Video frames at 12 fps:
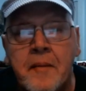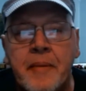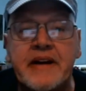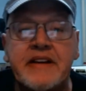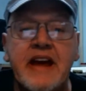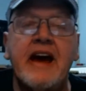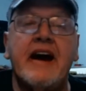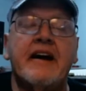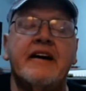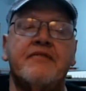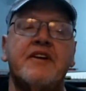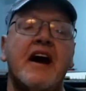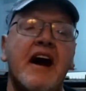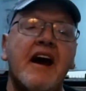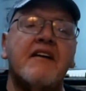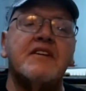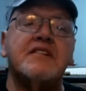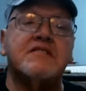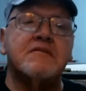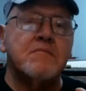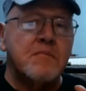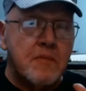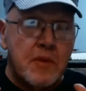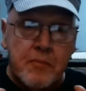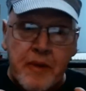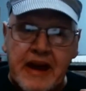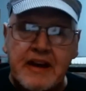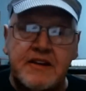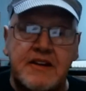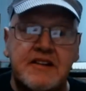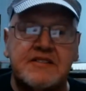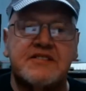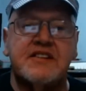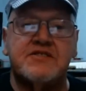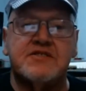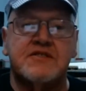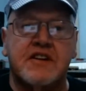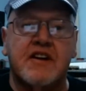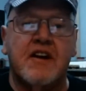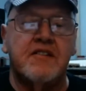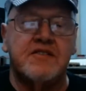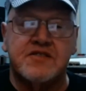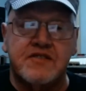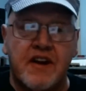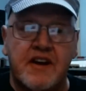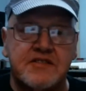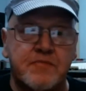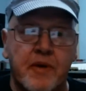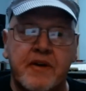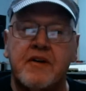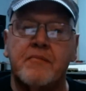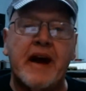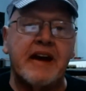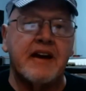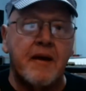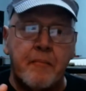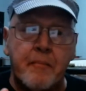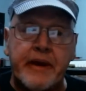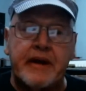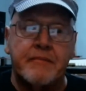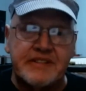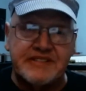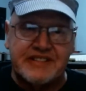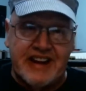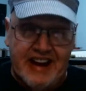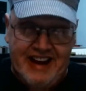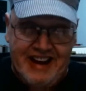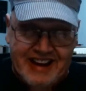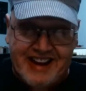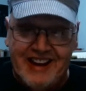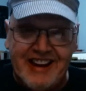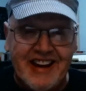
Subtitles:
But yeah, if you haven't made the decision to go to Strasbourg, you're making a big mistake.